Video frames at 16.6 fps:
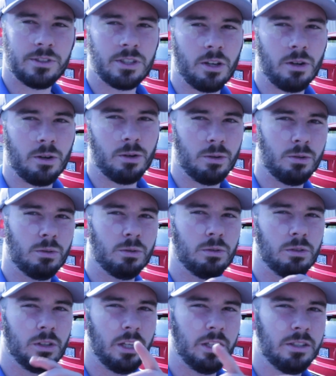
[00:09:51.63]
So
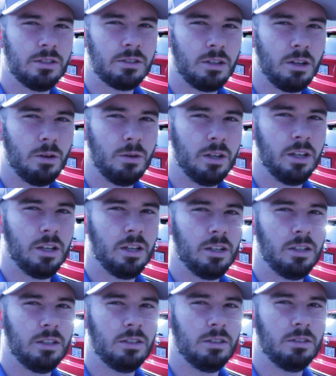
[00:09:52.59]
let's go
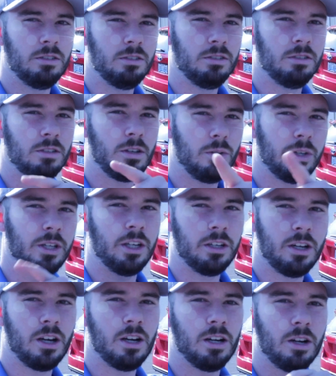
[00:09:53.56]
ahead and go get
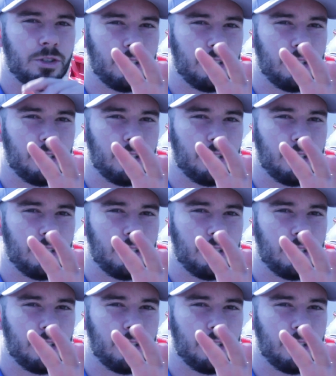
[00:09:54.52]
it done.